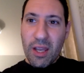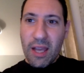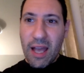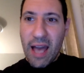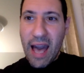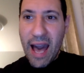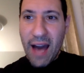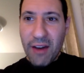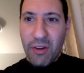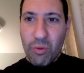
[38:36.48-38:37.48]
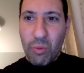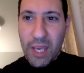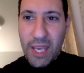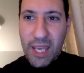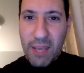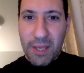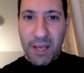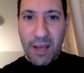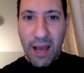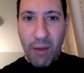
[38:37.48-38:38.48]
how do we
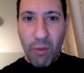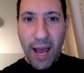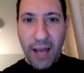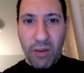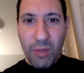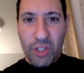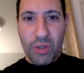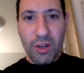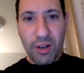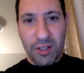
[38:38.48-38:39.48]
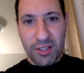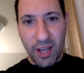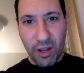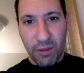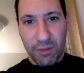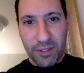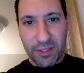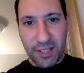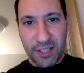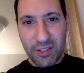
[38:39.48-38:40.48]
how do we treat ourselves because i
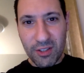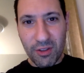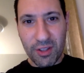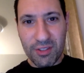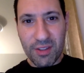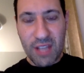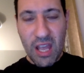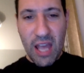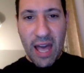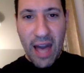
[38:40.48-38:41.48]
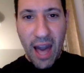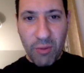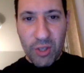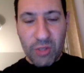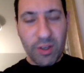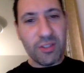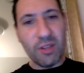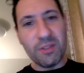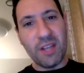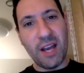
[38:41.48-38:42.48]
like to know your thoughts on this how do we treat ourselves
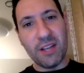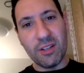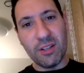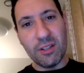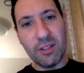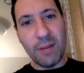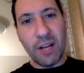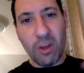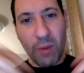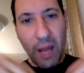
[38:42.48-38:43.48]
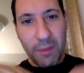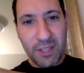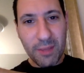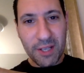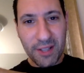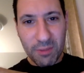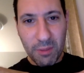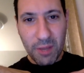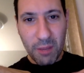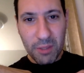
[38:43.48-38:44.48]
kinder? I mean, I know what I would say to my clients, but I'm,
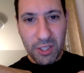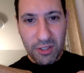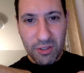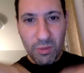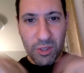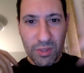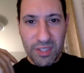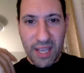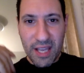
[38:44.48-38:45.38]
I'm curious to know what you would say.